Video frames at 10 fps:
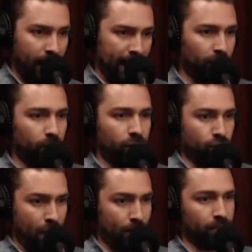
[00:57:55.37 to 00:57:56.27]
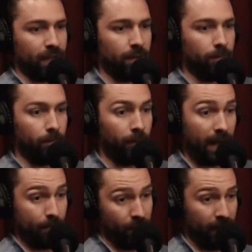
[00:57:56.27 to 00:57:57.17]
In order to represent
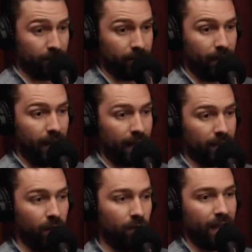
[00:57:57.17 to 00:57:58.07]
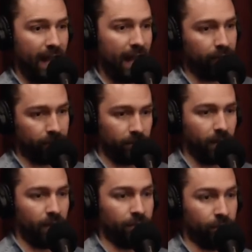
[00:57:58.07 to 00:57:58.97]
my brand, I can't have
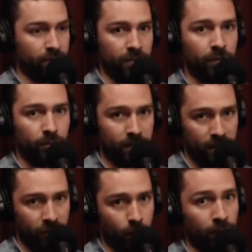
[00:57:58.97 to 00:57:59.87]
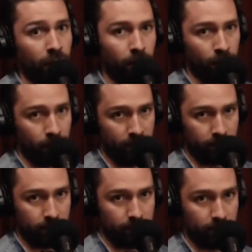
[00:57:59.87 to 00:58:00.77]
a Fruit of the Loom t-shirt with a logo on it.
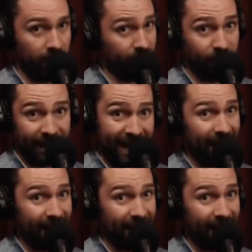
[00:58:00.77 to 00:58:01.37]
Totally. Like, forget